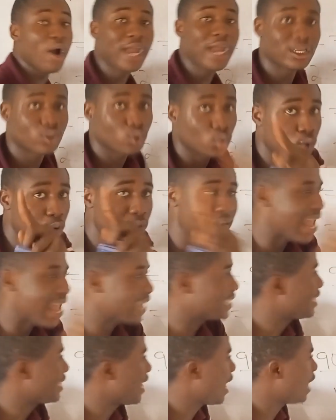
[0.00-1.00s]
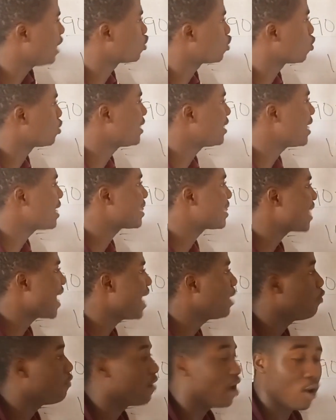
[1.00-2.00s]
what you have to do next here is to say
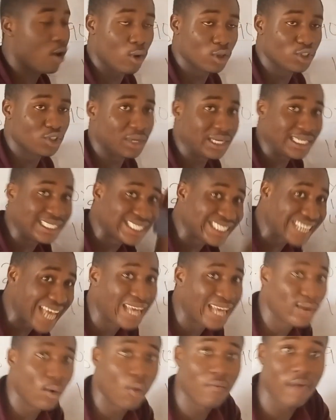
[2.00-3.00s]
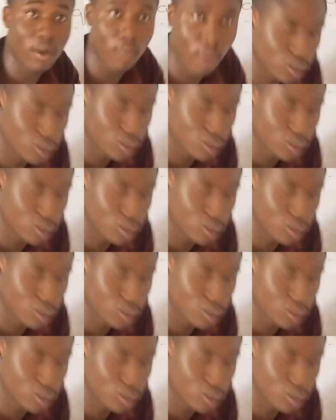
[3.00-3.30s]
10 over 100. 10 over